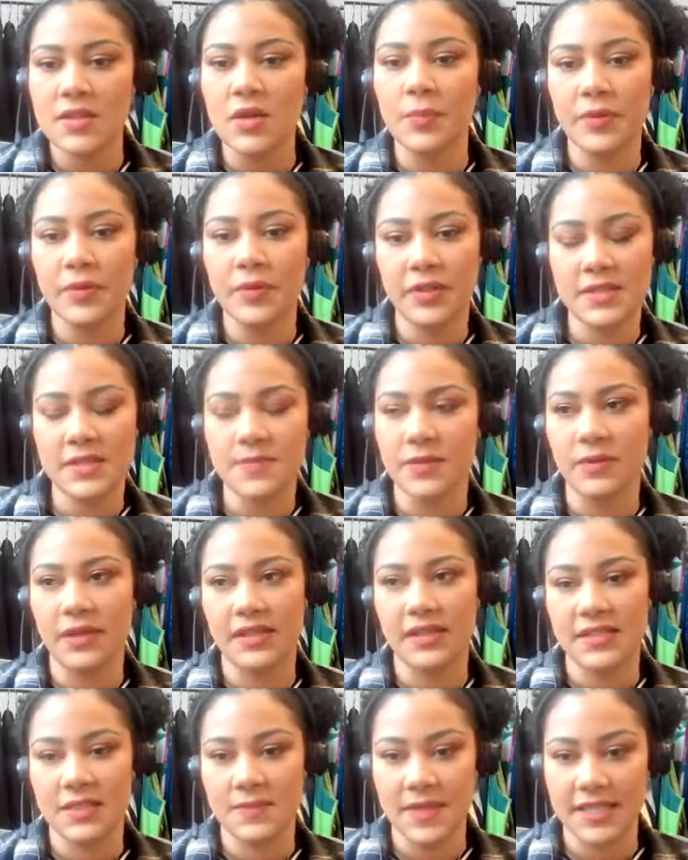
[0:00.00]
So please be
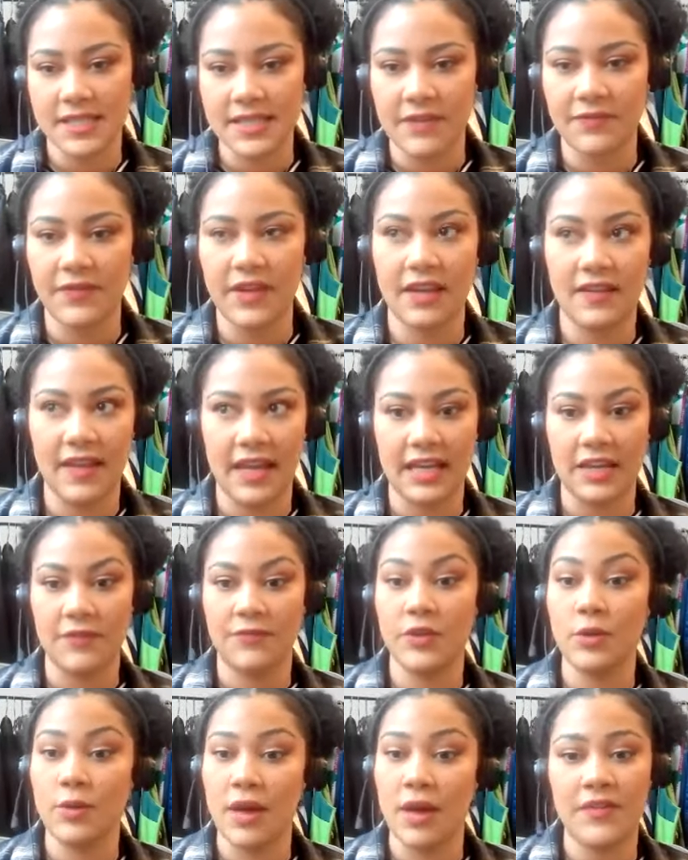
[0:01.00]
really specific. Like
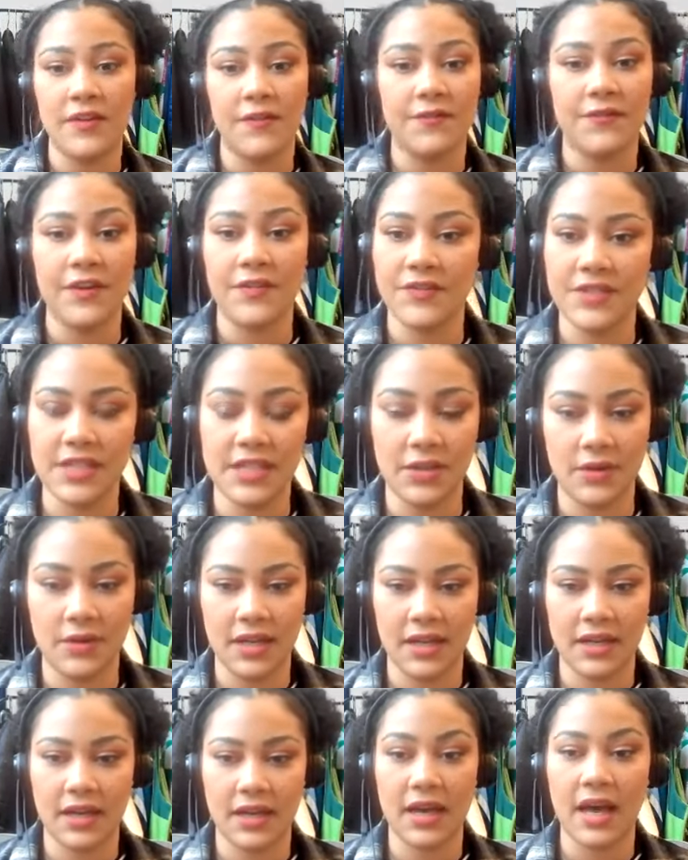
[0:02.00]
if you have a 50
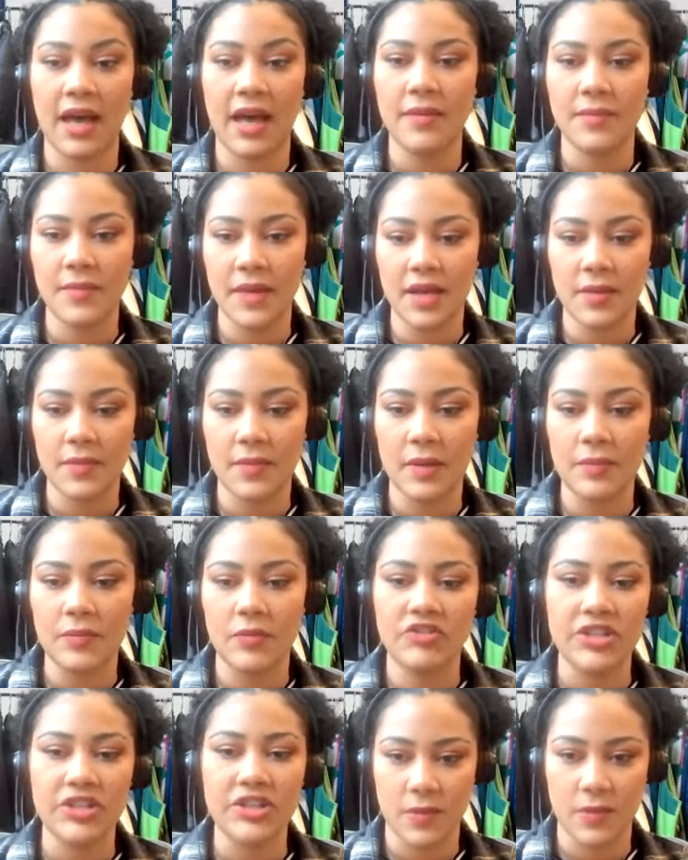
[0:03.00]
unit cut
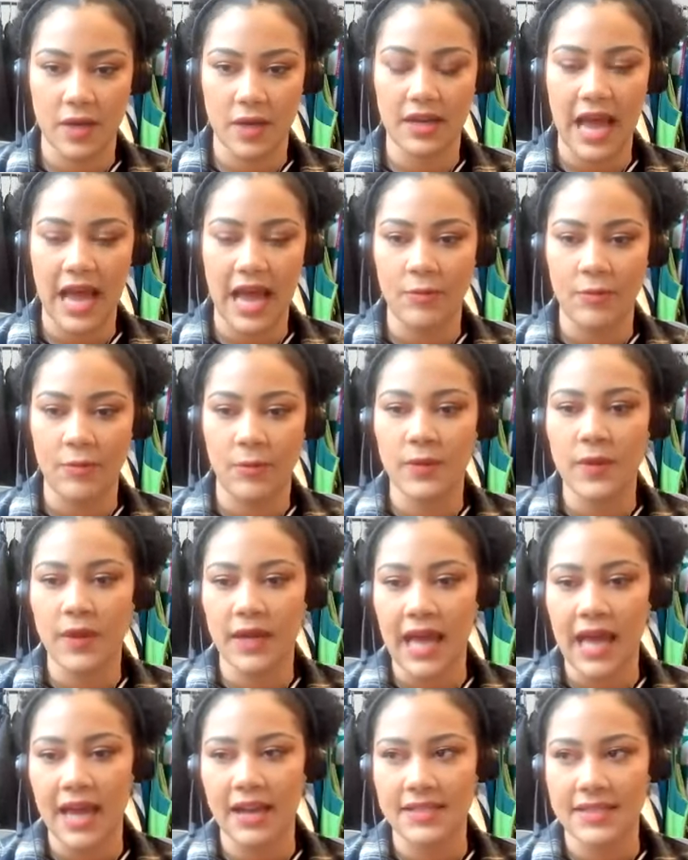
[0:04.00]
minimum, which is what I would
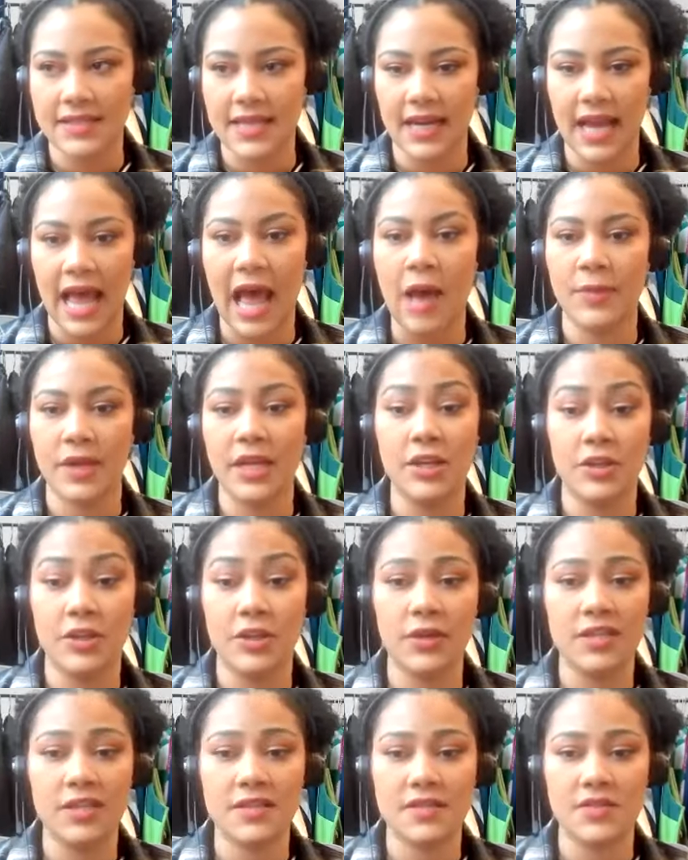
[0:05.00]
look at, is like how many
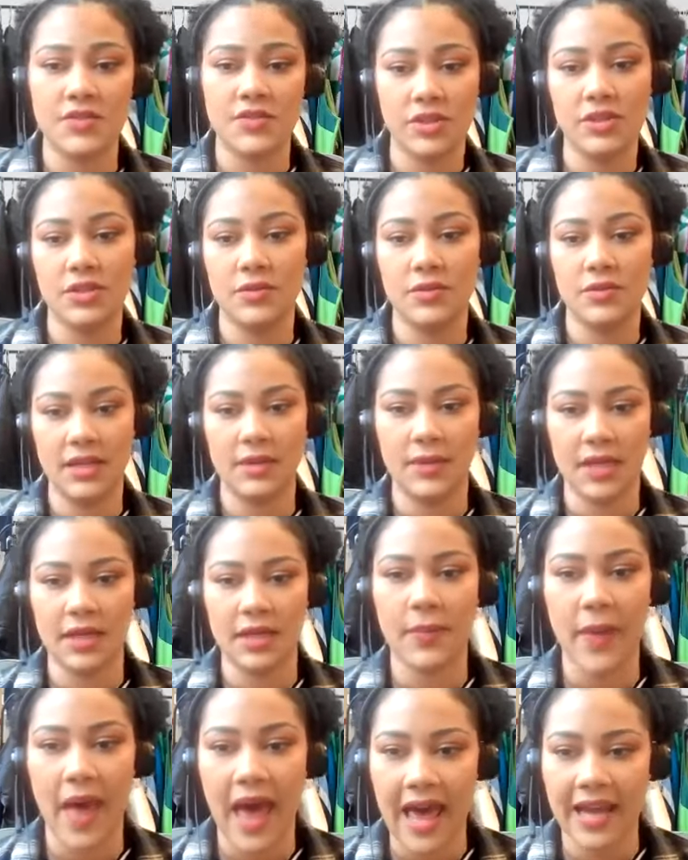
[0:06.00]
units do you need me
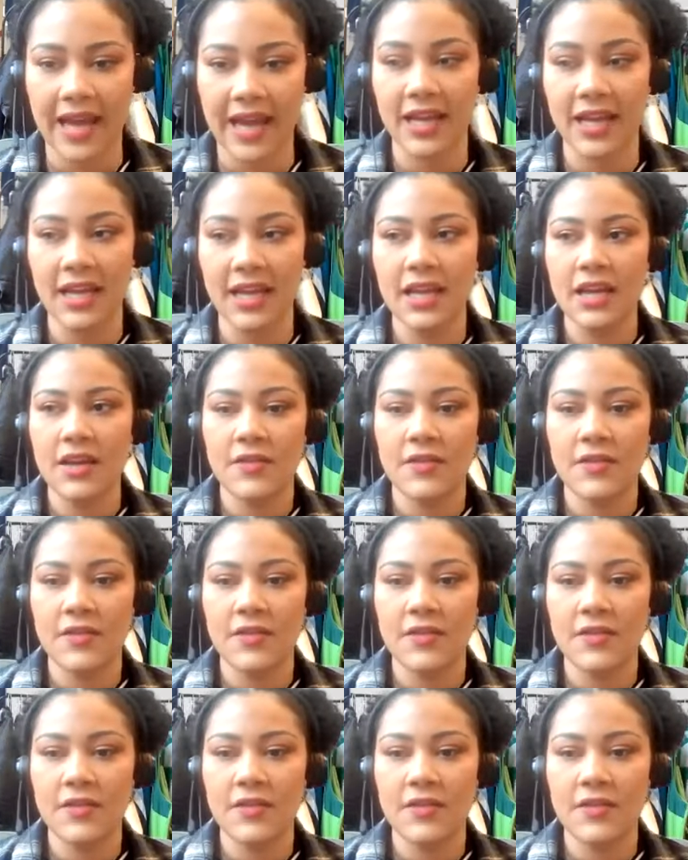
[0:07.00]
to buy?